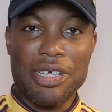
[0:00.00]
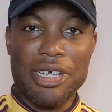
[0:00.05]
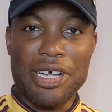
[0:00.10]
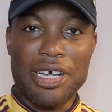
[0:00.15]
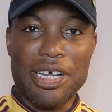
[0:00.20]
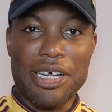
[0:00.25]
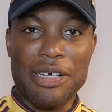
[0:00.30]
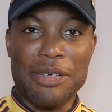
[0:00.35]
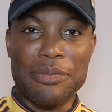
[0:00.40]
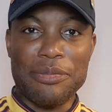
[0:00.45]

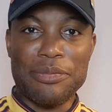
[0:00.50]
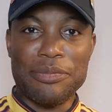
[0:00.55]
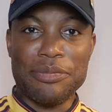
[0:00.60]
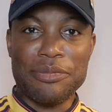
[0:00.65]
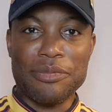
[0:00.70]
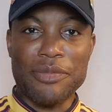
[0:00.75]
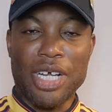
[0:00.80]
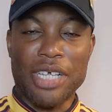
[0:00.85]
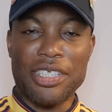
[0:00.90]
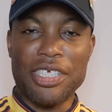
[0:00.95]

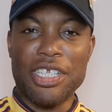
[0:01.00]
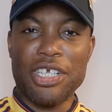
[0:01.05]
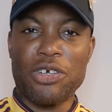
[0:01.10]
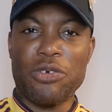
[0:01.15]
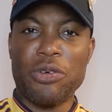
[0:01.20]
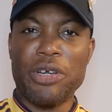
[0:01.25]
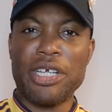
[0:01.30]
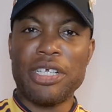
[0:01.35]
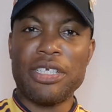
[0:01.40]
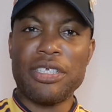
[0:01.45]
I did a
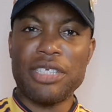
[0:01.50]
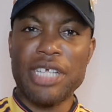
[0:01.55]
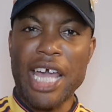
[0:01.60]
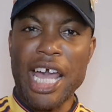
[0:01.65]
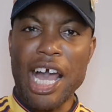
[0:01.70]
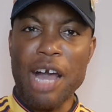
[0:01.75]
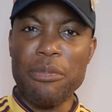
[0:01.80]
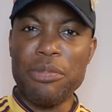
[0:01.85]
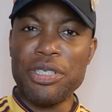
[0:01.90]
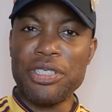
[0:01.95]
quick
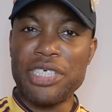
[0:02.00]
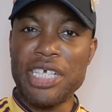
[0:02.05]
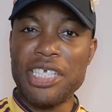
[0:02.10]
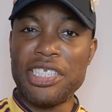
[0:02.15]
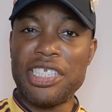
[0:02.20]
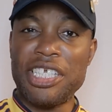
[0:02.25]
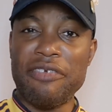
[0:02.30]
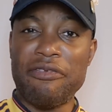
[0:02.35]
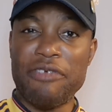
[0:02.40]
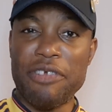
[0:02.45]
Albert
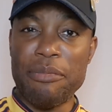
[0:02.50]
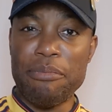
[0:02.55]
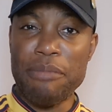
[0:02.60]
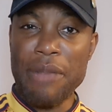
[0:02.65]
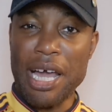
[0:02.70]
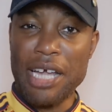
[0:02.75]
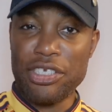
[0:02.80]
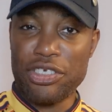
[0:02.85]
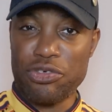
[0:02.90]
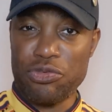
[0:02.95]
JTV
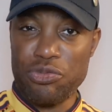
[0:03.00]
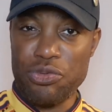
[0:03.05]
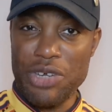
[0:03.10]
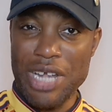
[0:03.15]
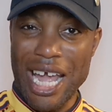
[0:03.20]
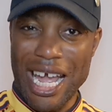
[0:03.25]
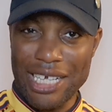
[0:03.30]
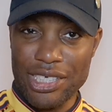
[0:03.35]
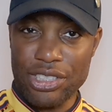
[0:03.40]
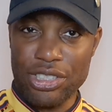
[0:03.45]
match
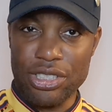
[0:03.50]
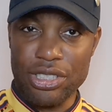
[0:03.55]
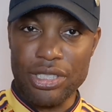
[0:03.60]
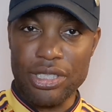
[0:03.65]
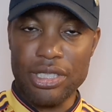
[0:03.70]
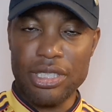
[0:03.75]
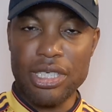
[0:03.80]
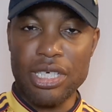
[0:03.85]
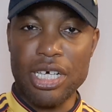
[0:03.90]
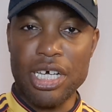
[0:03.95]

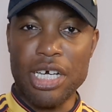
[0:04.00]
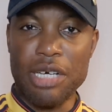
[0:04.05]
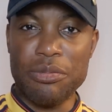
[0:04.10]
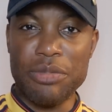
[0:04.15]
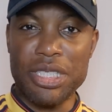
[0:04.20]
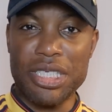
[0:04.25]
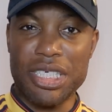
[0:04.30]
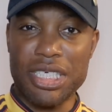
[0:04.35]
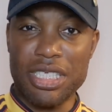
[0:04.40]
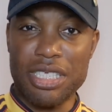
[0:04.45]
reaction.
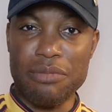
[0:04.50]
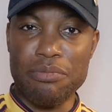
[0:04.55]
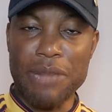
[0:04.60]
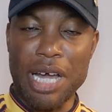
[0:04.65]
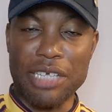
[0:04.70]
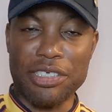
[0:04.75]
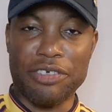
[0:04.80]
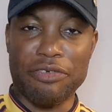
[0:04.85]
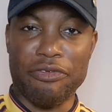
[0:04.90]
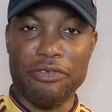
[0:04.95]
This is the
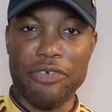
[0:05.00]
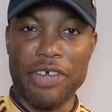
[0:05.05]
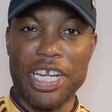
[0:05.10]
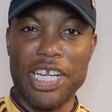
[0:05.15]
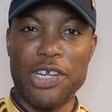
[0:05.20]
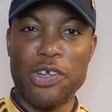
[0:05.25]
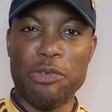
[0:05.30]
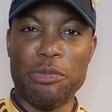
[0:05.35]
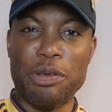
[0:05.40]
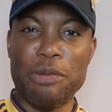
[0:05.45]
match review. I had a
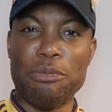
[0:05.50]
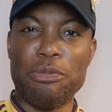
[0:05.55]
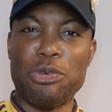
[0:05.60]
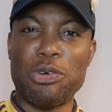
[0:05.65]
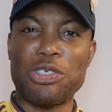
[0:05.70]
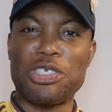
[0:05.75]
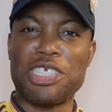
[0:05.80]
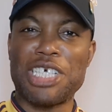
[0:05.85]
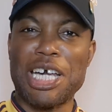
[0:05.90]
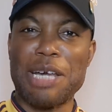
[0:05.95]
little bit
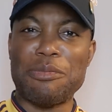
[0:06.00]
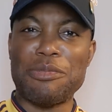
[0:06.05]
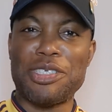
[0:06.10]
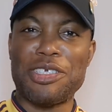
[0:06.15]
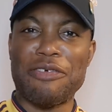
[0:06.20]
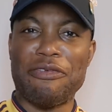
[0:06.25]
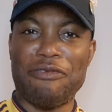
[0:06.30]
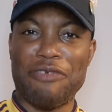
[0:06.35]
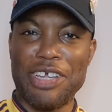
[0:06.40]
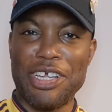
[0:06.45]
more time
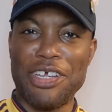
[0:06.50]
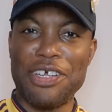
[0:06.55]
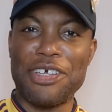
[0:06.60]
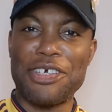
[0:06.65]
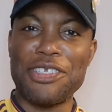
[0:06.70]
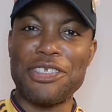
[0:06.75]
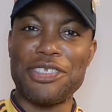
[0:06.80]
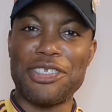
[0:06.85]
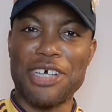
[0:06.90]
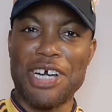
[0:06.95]
to think
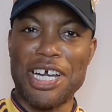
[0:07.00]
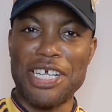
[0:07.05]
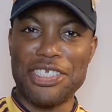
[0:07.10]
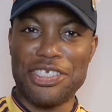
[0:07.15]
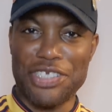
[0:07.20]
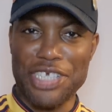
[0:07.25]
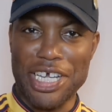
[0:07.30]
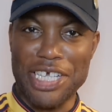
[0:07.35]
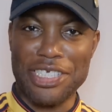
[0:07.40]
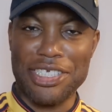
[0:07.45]
and
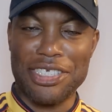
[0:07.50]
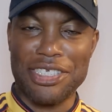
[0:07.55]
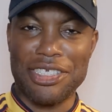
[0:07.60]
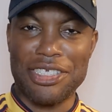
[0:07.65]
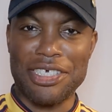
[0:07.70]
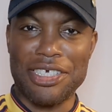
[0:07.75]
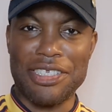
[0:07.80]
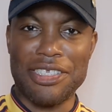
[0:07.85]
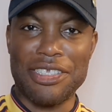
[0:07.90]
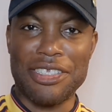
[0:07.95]
digest
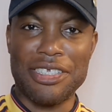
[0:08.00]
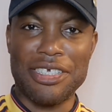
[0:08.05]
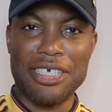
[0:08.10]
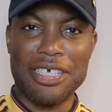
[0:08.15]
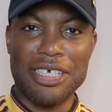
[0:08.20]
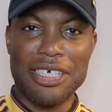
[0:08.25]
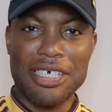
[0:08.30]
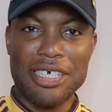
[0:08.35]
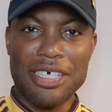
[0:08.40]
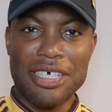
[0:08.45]
and
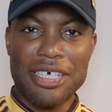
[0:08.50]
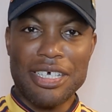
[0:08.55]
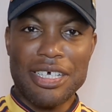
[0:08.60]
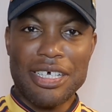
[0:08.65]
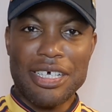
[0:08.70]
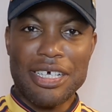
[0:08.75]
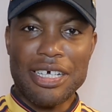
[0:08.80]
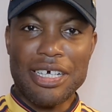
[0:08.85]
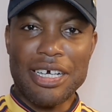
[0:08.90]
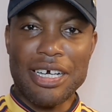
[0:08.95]

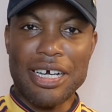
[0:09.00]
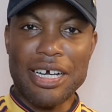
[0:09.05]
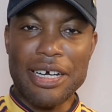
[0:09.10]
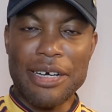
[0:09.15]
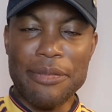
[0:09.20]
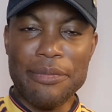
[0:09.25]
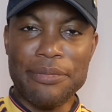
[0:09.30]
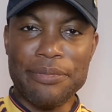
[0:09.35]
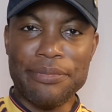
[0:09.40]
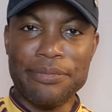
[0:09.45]

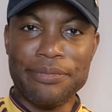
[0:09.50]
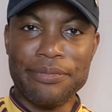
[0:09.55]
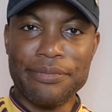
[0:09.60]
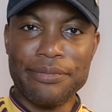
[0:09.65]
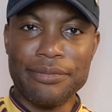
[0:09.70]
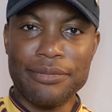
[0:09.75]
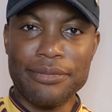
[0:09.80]
um,